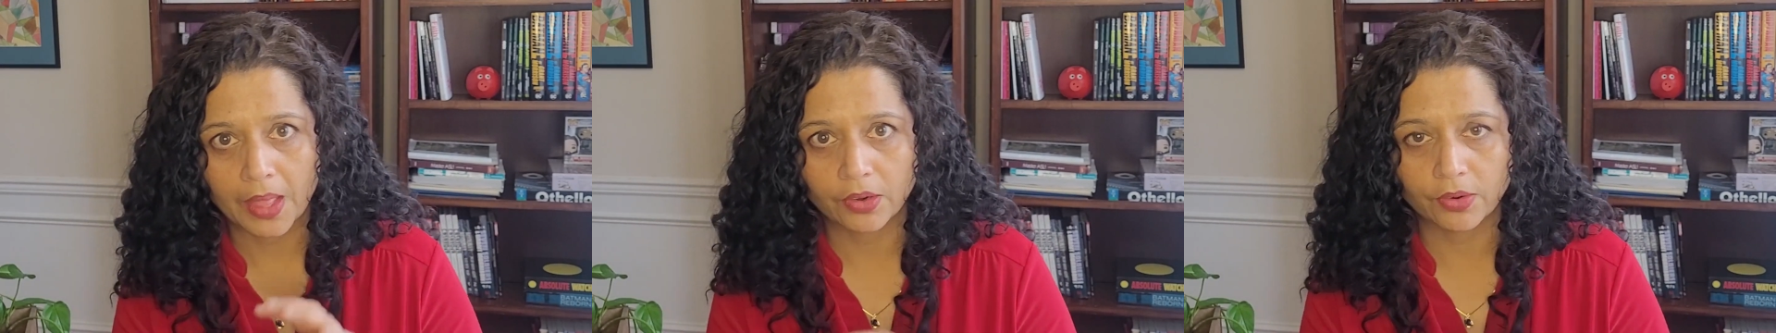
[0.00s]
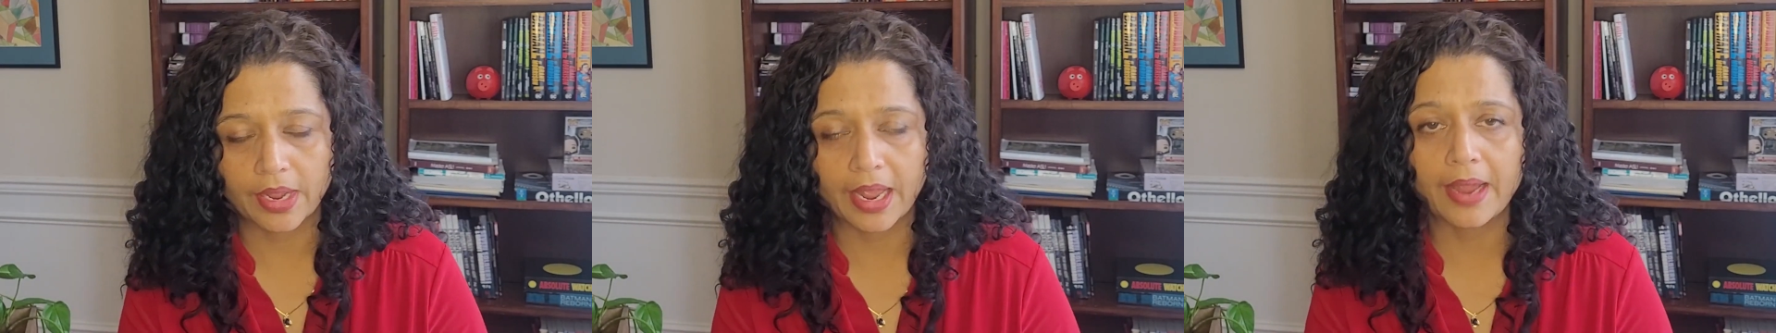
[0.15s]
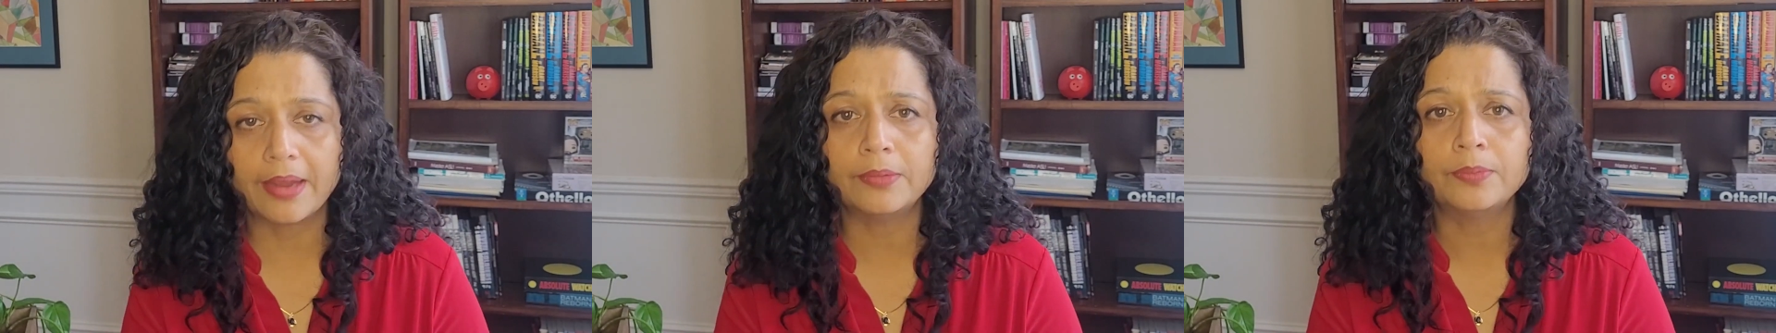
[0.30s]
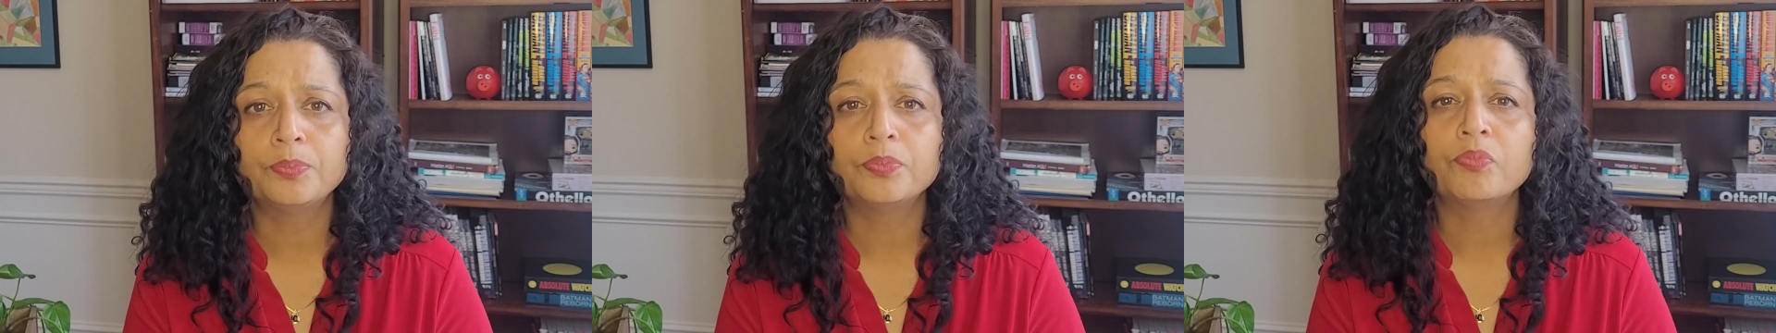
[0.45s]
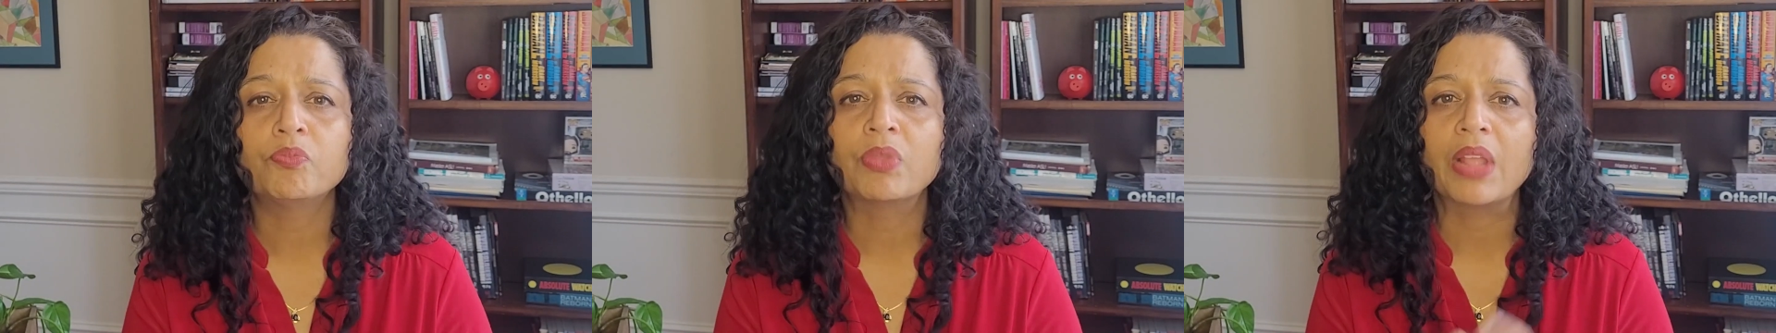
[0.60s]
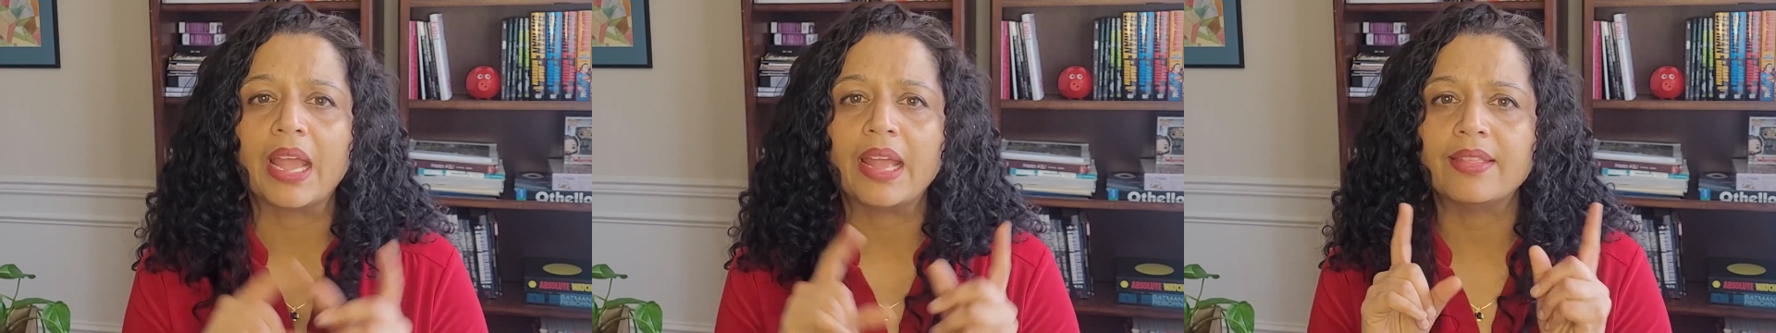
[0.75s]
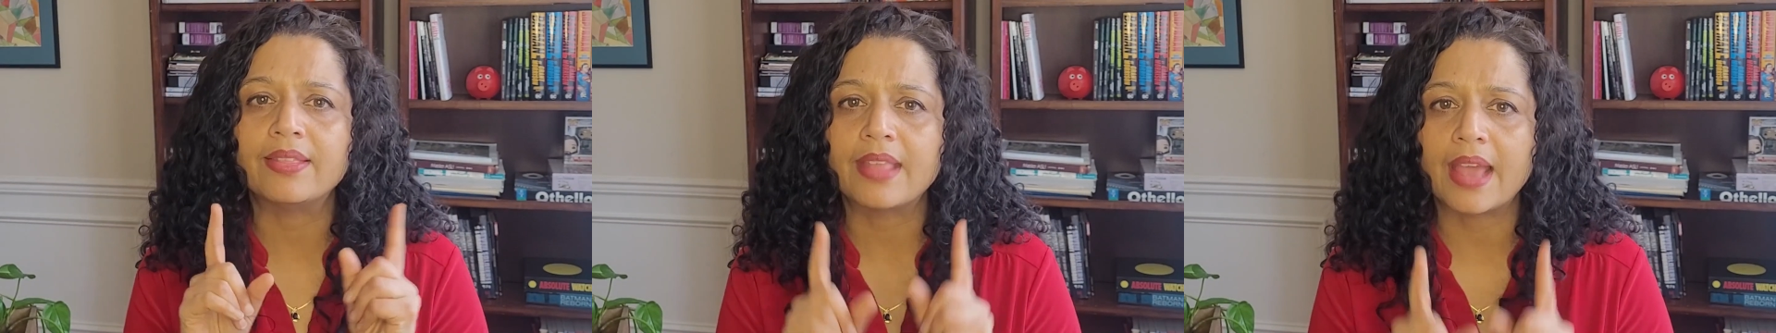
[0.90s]
Okay?
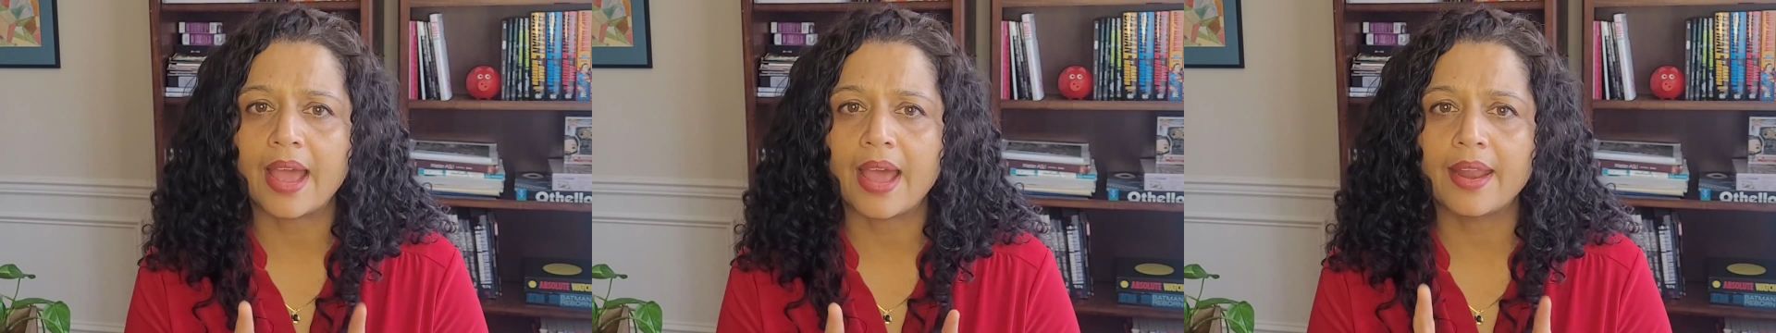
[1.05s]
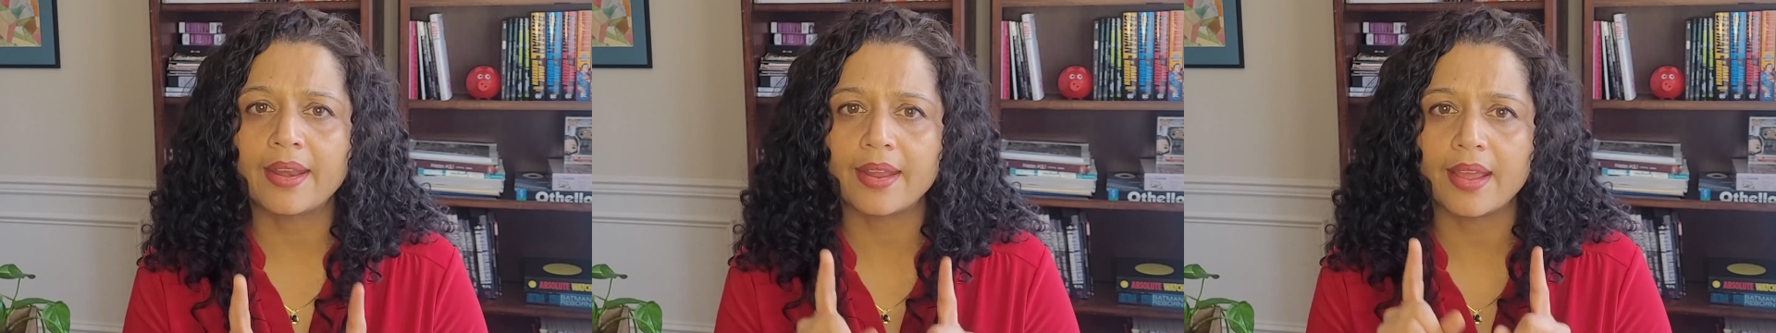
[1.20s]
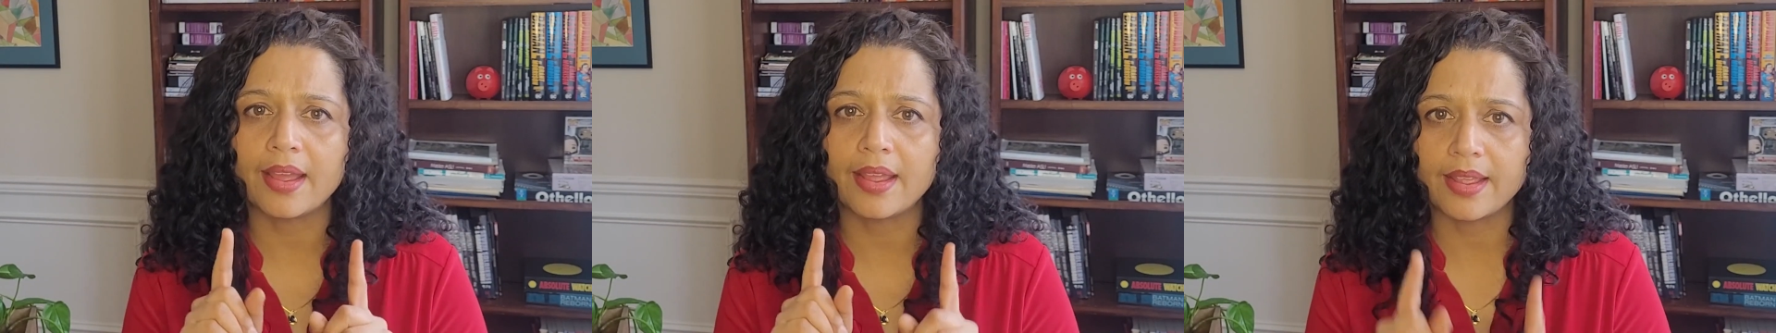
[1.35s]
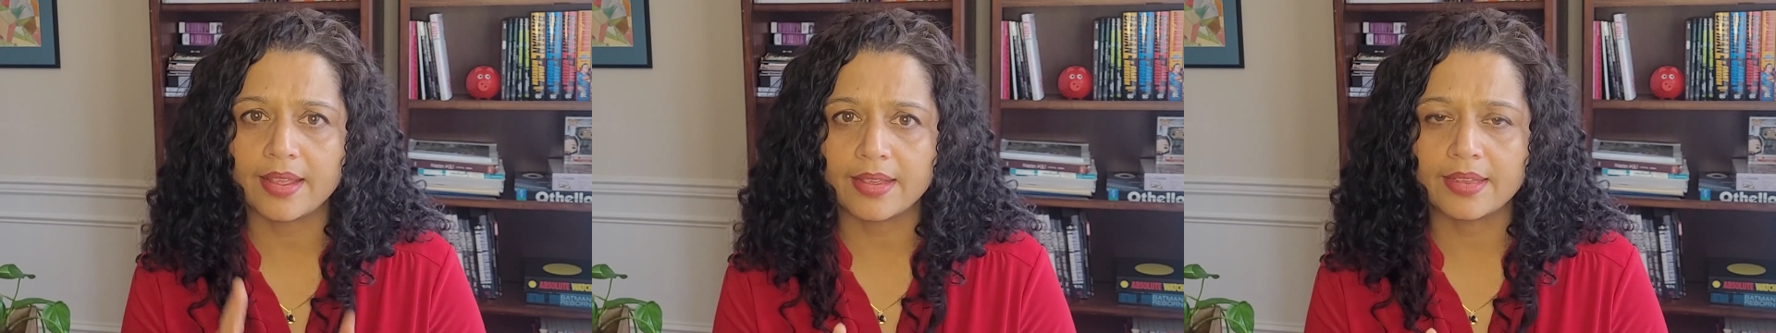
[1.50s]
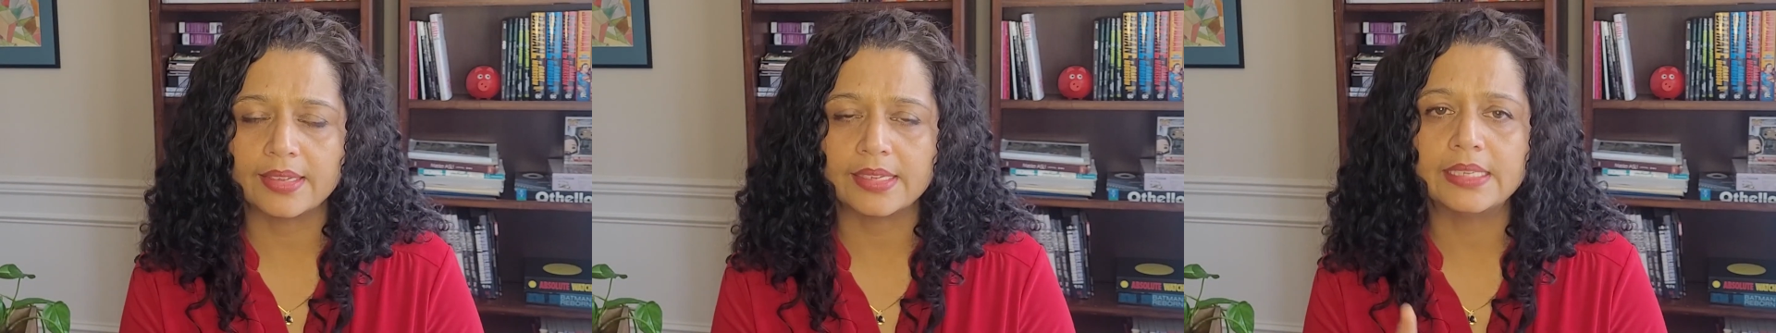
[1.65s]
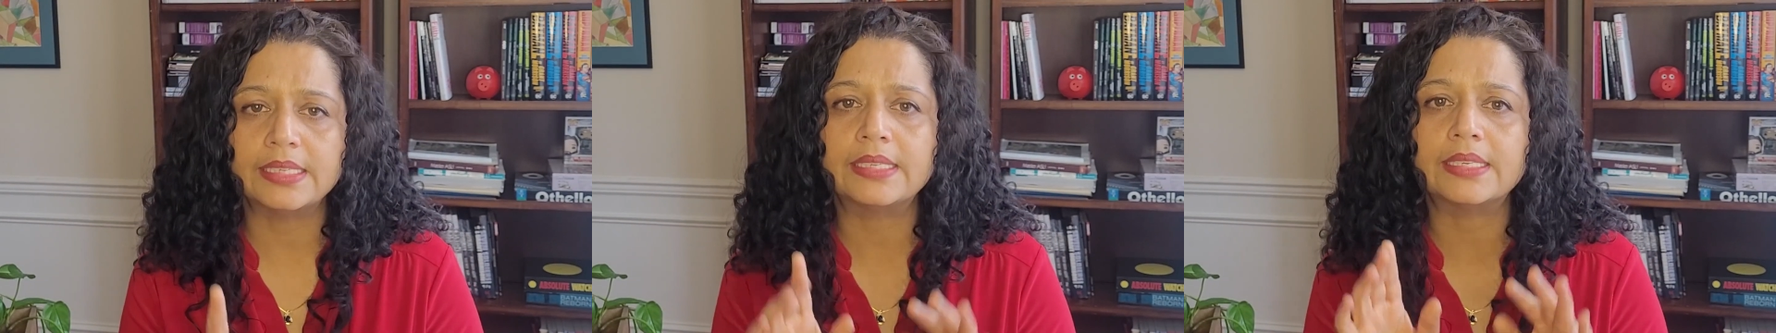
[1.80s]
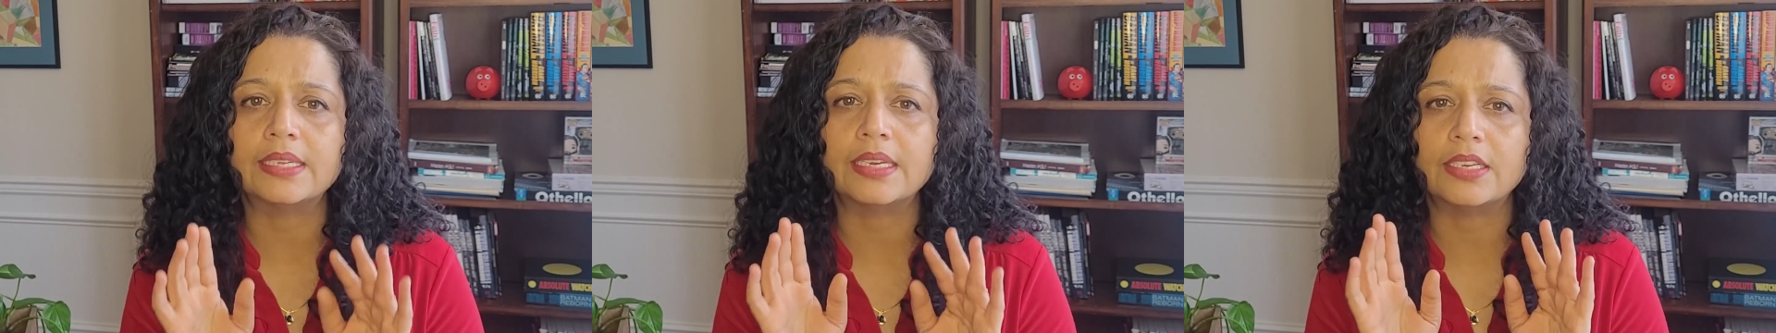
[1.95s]
And that
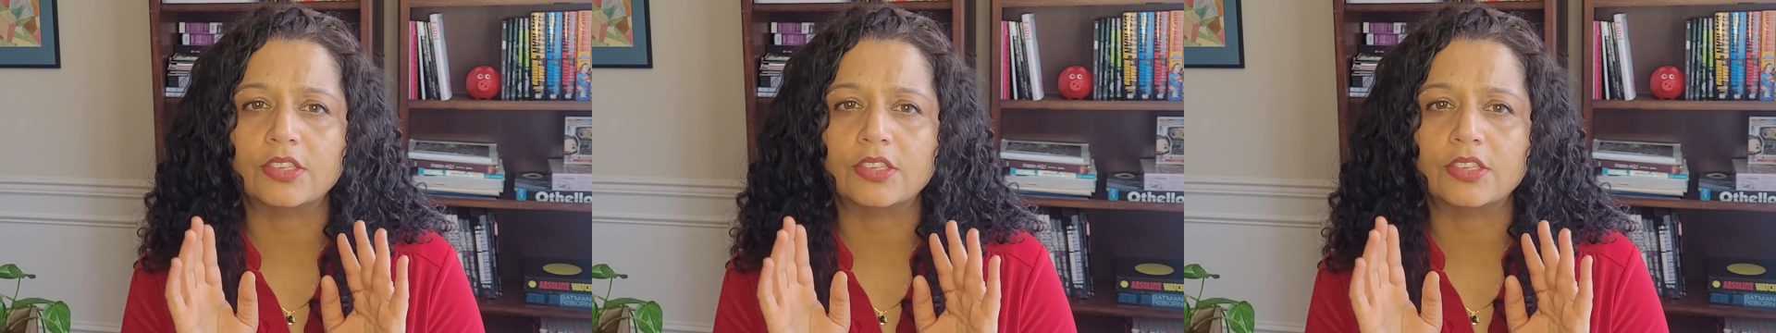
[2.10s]
is